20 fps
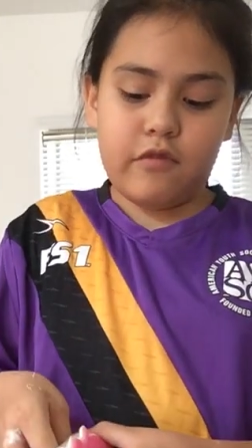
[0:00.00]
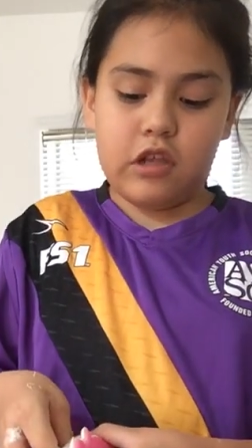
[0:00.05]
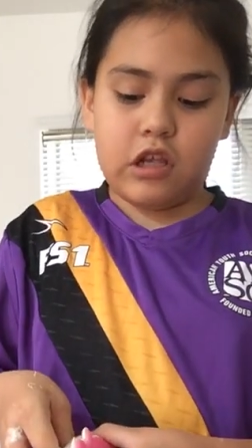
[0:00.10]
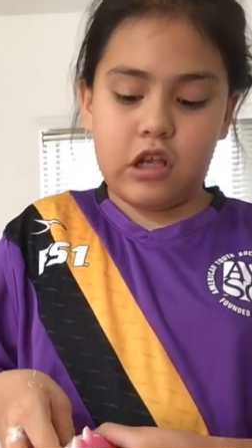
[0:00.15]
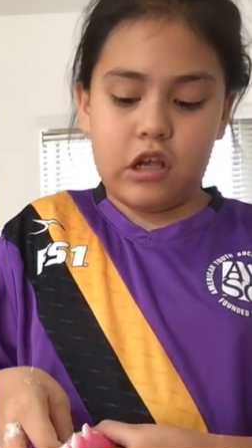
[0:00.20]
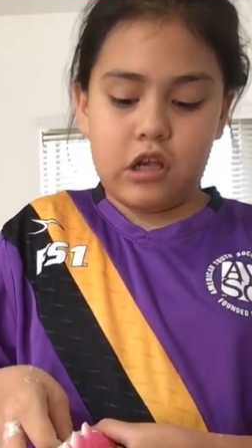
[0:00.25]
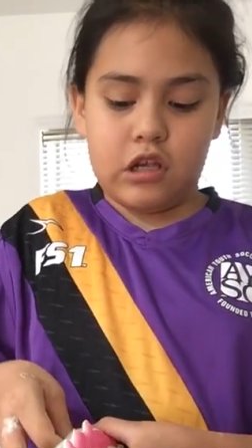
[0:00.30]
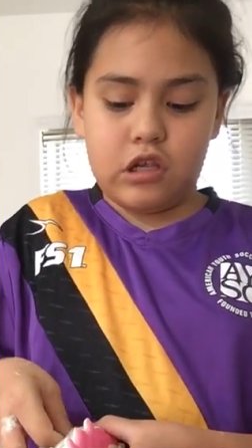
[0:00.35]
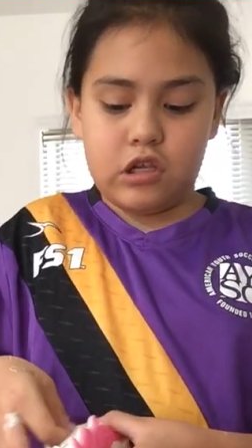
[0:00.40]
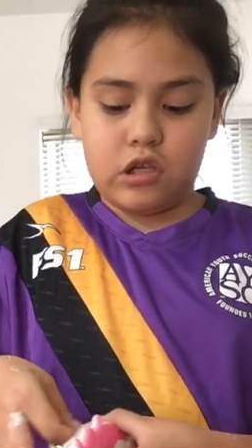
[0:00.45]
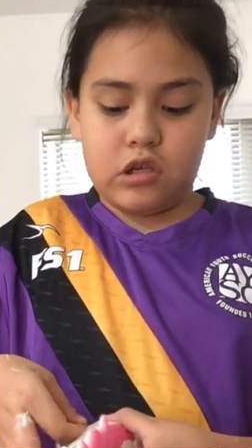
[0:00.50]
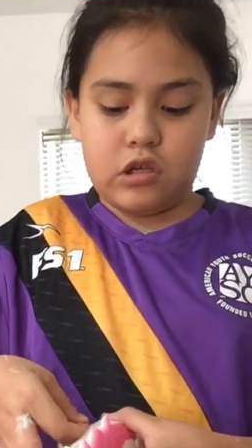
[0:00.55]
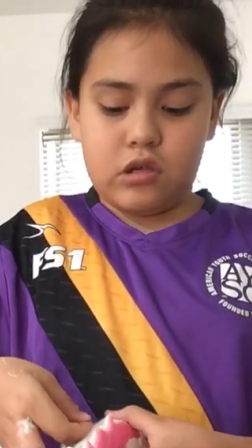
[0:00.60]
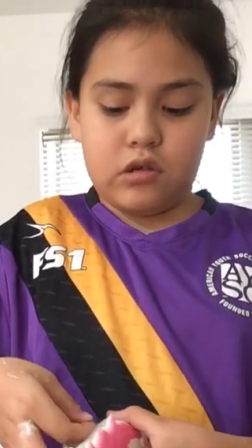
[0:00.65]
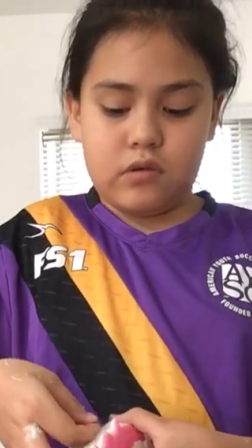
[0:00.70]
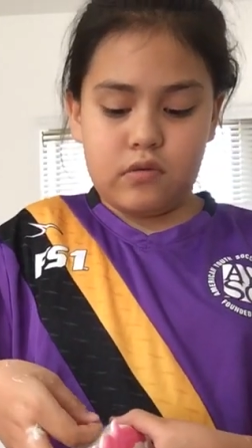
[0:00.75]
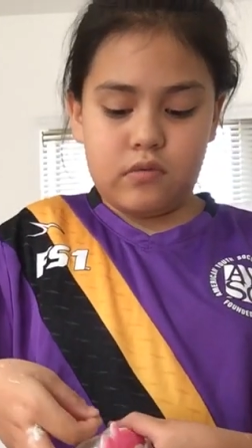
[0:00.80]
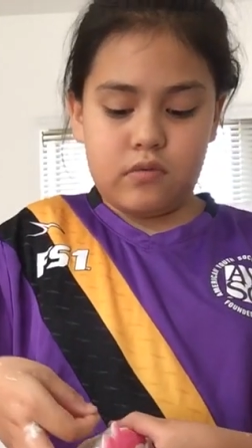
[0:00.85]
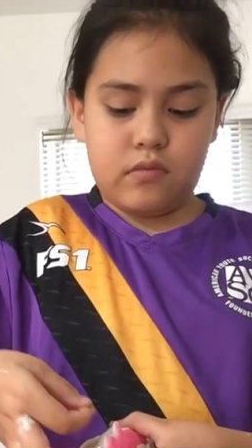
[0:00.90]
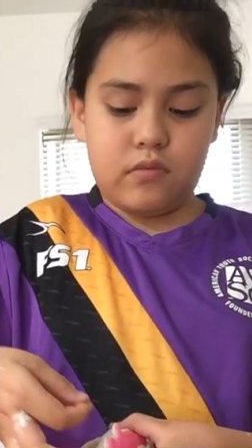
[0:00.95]
this
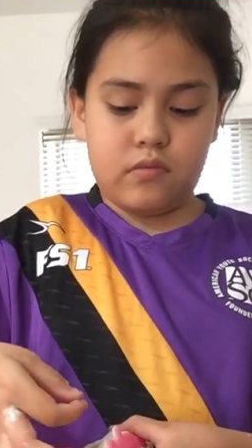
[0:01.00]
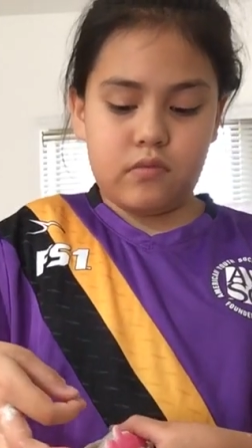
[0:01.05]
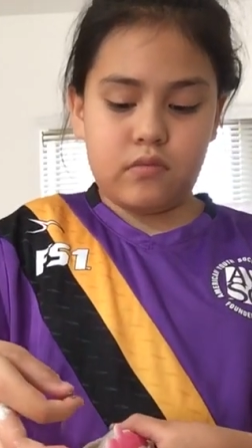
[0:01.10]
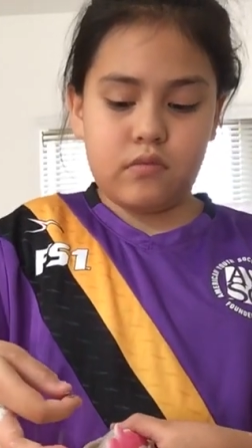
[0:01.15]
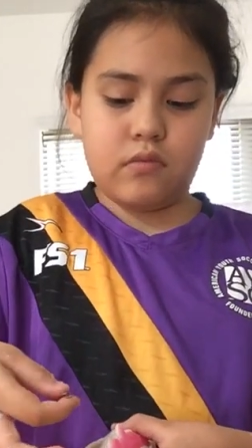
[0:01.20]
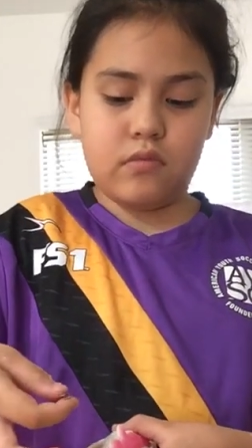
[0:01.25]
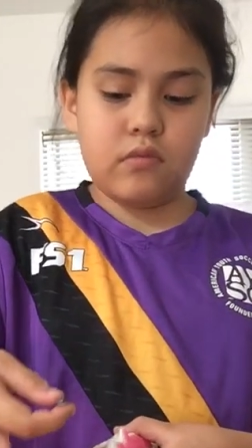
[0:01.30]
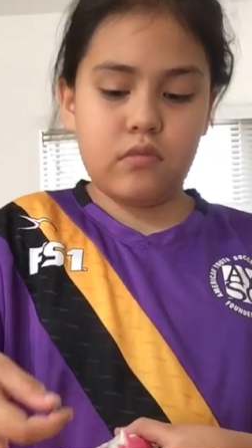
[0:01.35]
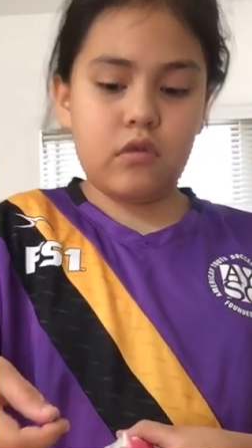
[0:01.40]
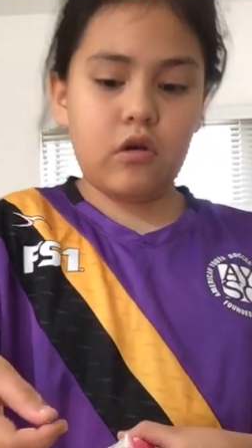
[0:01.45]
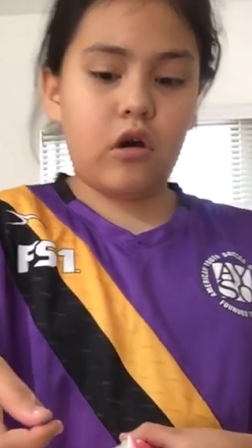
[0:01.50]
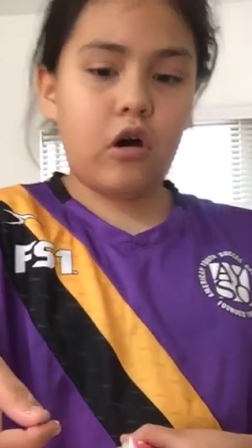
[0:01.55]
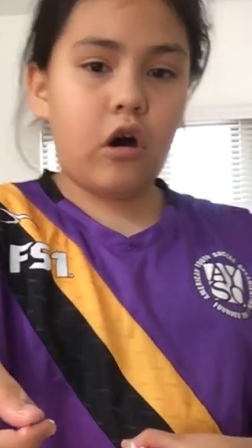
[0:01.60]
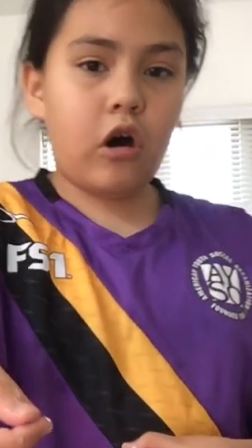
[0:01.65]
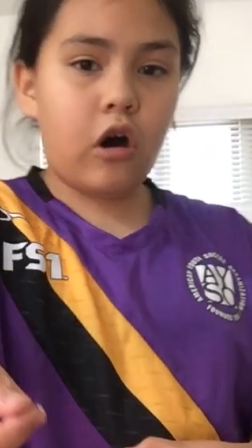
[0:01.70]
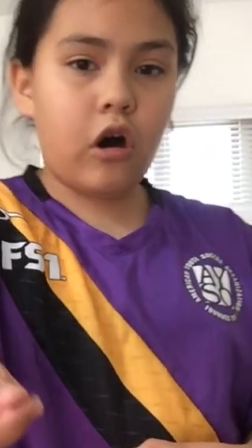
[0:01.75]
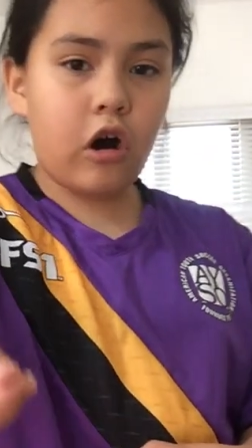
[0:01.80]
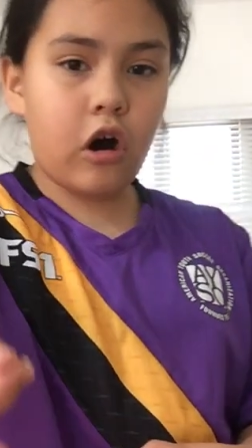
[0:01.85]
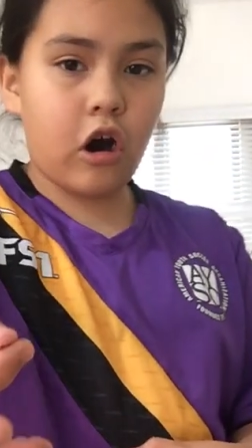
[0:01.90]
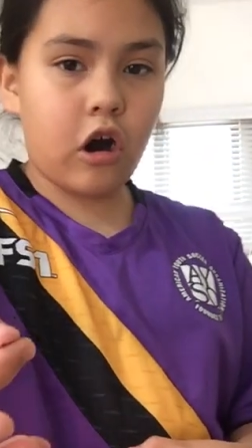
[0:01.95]

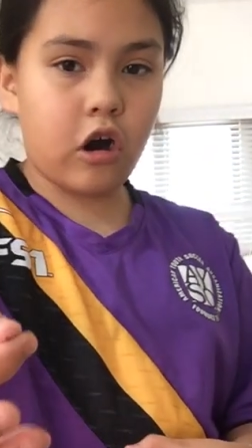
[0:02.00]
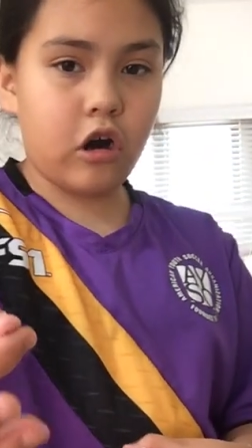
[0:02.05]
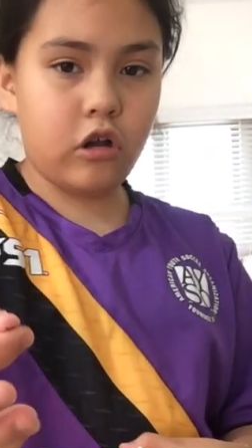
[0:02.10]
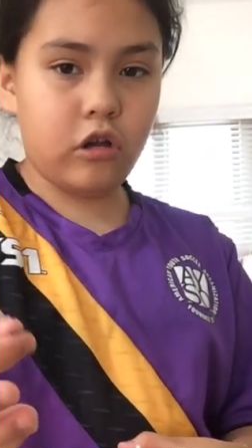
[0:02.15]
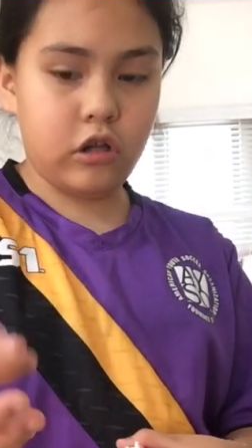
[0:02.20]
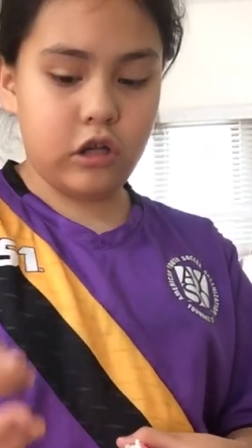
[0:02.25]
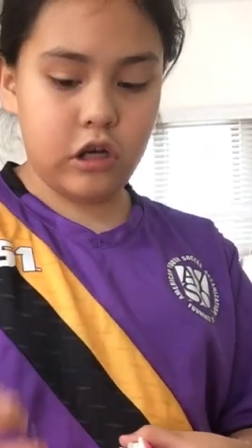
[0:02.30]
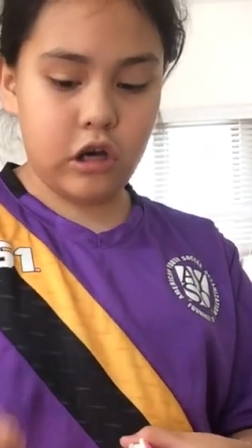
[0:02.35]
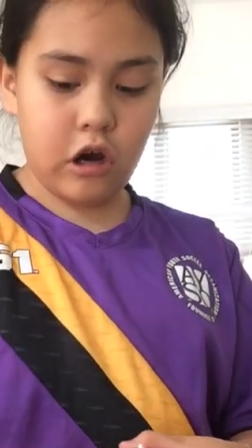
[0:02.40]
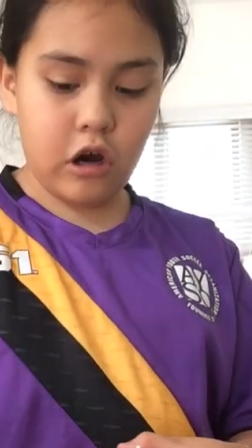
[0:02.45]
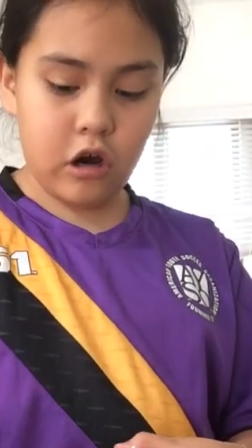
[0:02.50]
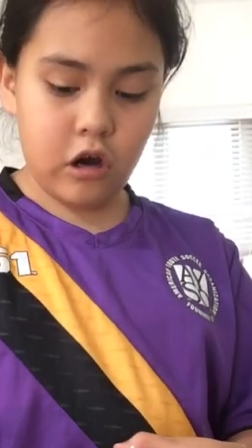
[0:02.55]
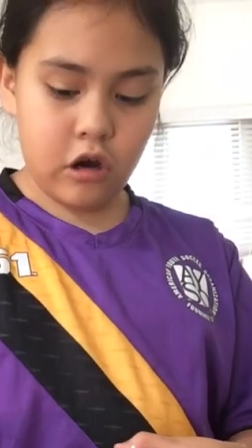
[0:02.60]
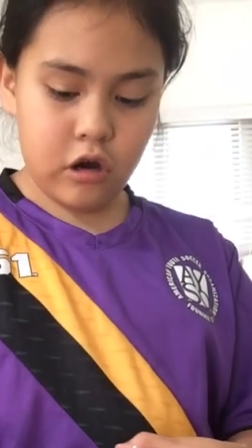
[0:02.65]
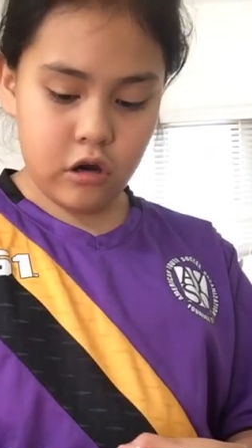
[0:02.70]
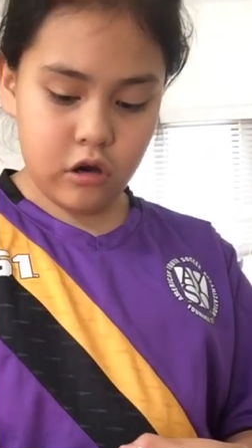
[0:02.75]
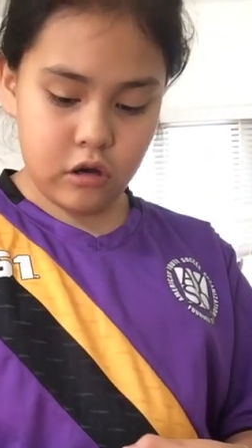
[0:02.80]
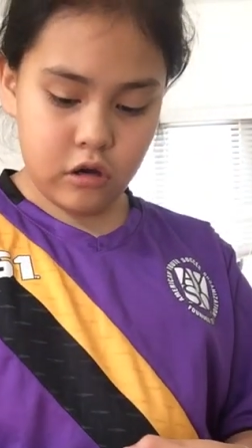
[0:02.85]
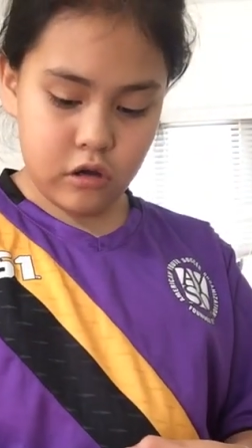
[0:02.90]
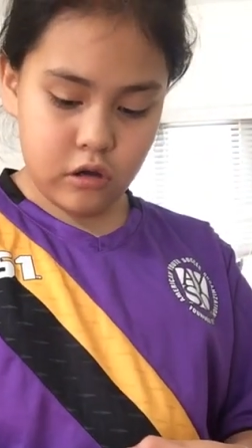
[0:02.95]
heart glitter.
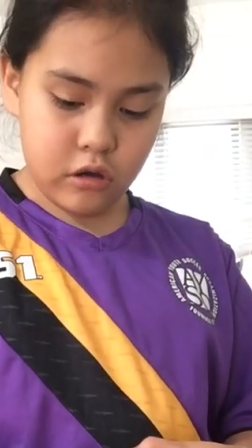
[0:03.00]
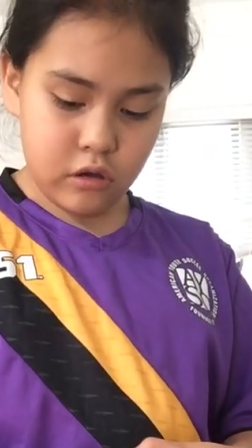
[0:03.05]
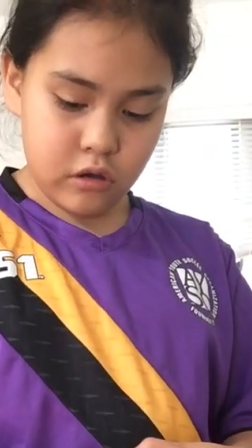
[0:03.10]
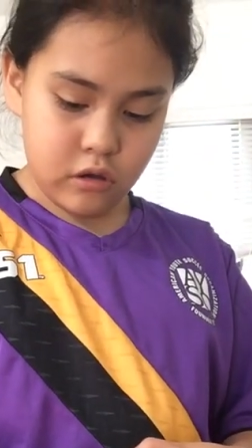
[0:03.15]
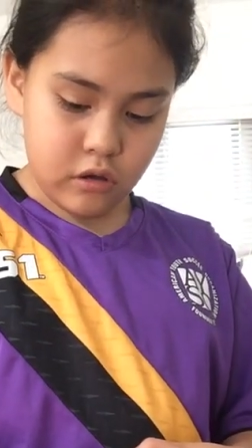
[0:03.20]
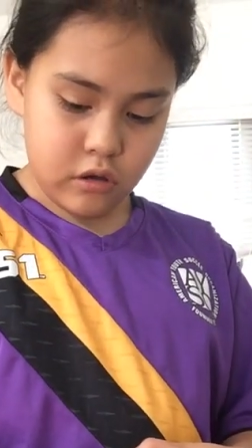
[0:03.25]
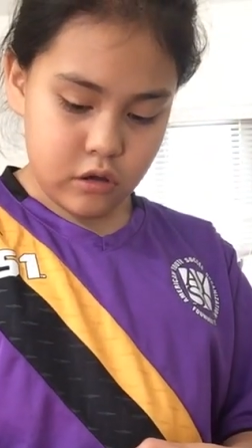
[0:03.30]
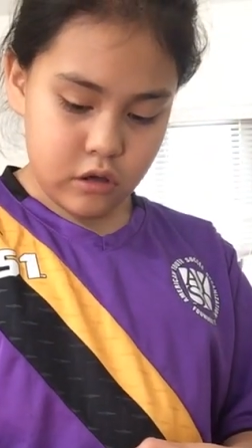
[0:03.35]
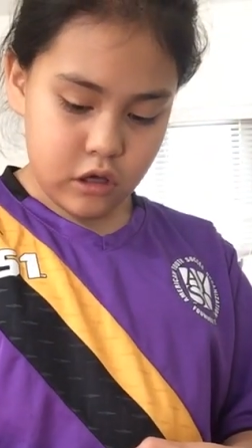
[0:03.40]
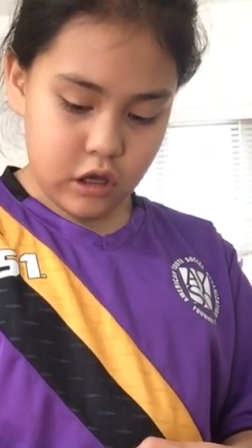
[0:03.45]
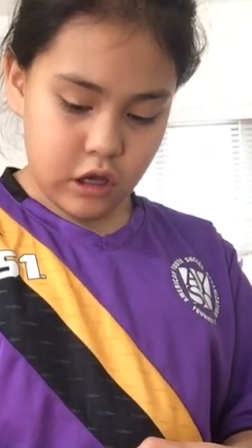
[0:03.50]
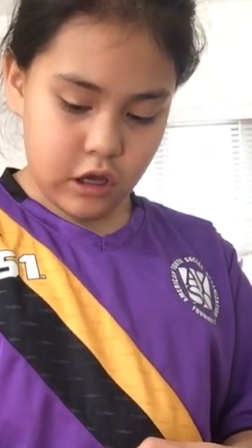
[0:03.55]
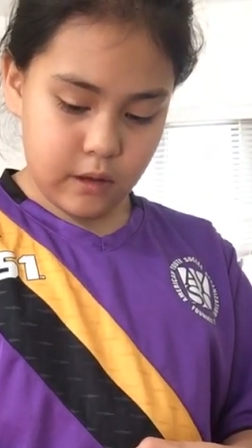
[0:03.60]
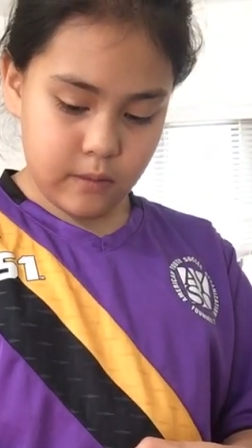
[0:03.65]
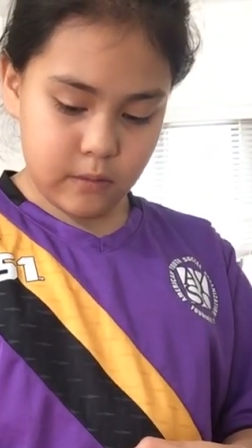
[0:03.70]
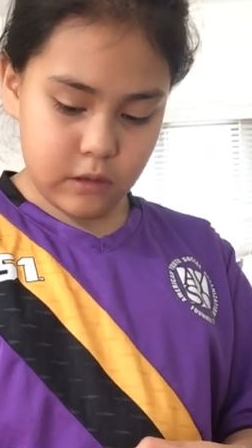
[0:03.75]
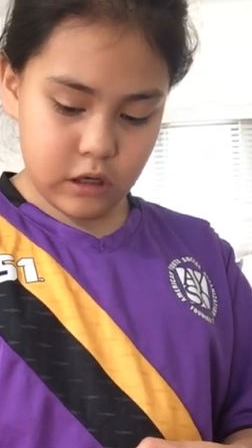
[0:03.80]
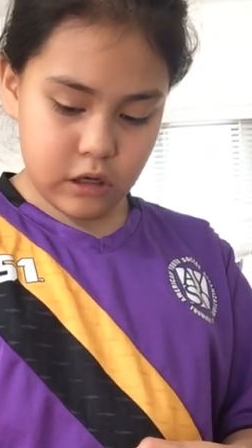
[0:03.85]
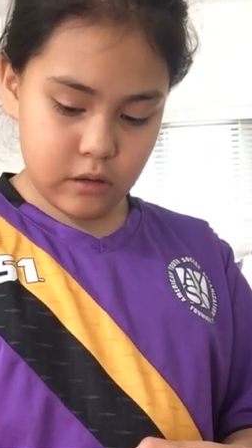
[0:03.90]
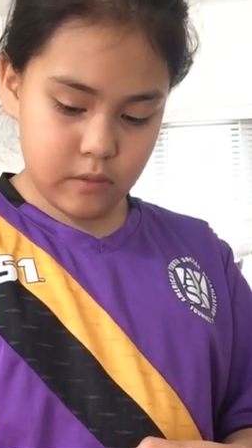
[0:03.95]

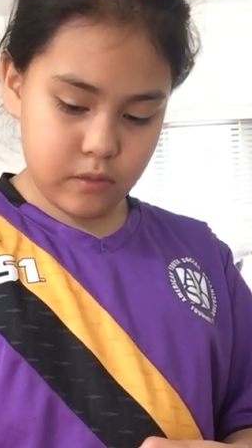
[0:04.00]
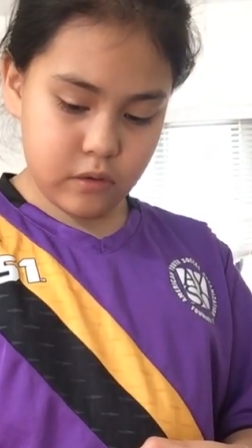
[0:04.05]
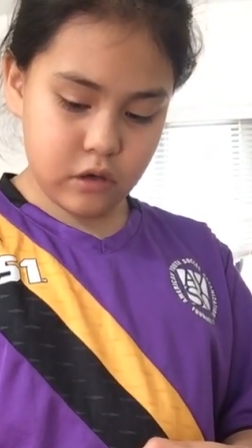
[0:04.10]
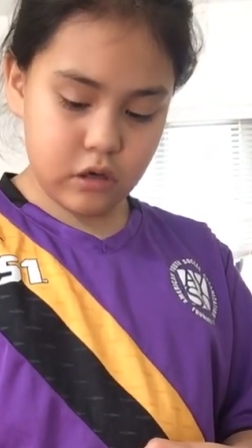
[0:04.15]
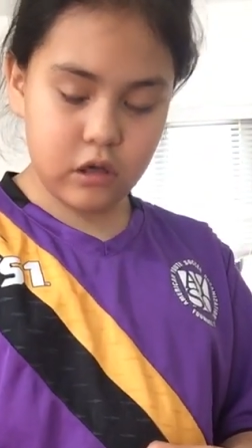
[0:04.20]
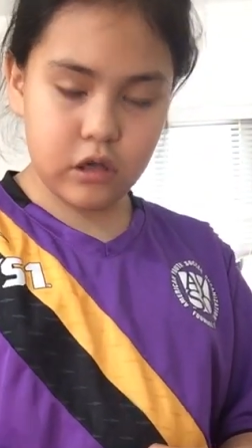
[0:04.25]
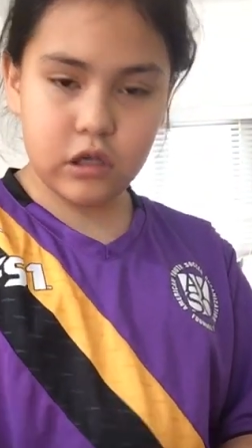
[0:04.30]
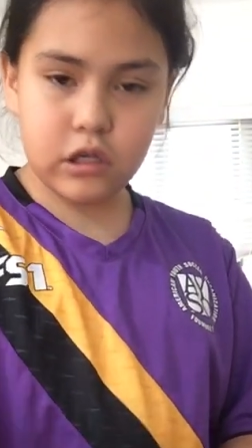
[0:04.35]
I'm gonna put